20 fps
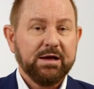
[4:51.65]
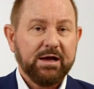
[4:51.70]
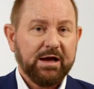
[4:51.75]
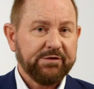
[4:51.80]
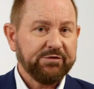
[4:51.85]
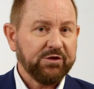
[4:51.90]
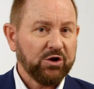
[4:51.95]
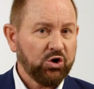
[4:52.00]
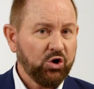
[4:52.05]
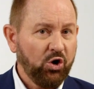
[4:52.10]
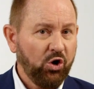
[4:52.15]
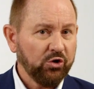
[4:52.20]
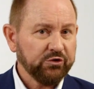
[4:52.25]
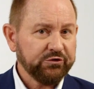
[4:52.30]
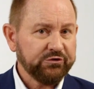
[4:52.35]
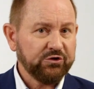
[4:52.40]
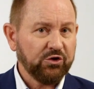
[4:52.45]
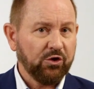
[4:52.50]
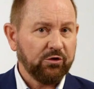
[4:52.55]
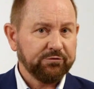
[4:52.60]
and the
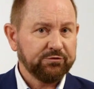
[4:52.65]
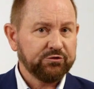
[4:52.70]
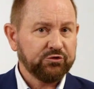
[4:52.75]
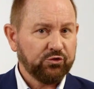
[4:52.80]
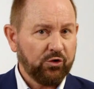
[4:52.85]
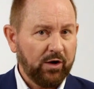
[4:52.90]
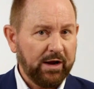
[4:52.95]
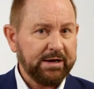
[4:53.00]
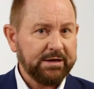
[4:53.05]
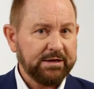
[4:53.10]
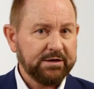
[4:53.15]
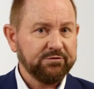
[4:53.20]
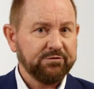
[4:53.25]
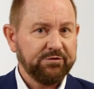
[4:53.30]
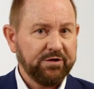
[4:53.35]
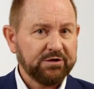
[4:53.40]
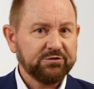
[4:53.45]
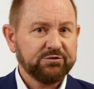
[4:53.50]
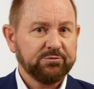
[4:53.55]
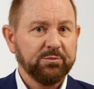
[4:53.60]
cost of trade
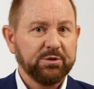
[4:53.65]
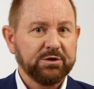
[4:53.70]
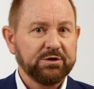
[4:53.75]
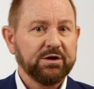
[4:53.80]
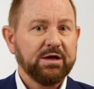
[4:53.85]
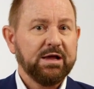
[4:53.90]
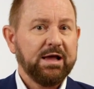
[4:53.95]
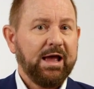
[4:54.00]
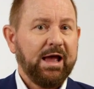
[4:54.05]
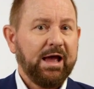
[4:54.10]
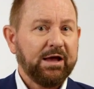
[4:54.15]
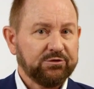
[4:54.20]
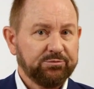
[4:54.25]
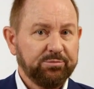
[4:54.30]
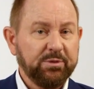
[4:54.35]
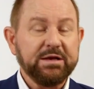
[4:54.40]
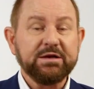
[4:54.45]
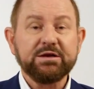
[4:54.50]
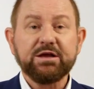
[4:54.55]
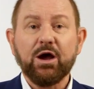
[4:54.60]
investment has
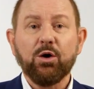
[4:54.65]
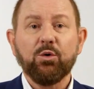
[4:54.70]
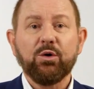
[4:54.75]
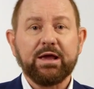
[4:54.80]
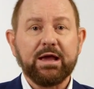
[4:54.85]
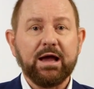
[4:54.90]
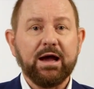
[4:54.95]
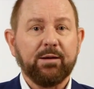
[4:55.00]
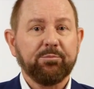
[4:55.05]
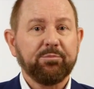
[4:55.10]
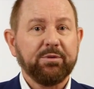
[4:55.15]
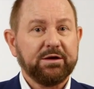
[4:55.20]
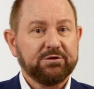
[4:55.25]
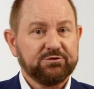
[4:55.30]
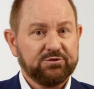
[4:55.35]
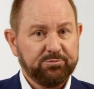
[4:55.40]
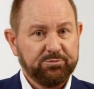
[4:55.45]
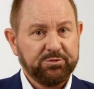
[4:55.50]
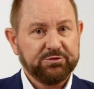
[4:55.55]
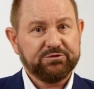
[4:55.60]
been going up
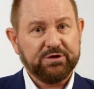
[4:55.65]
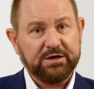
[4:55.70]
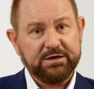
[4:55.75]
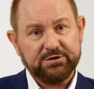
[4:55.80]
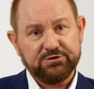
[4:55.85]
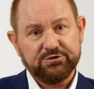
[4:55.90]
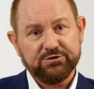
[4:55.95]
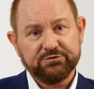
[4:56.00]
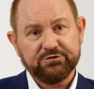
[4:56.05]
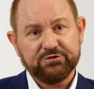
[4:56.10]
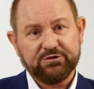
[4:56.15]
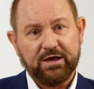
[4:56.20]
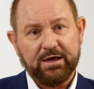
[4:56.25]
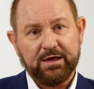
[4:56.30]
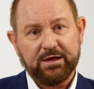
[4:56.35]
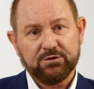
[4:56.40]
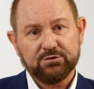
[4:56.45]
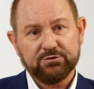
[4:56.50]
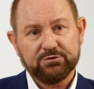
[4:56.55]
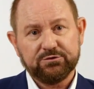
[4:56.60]
as a percentage of
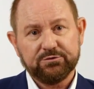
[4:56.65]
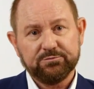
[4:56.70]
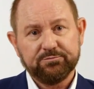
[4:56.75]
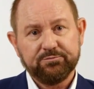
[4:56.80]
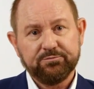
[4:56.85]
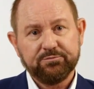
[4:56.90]
sales.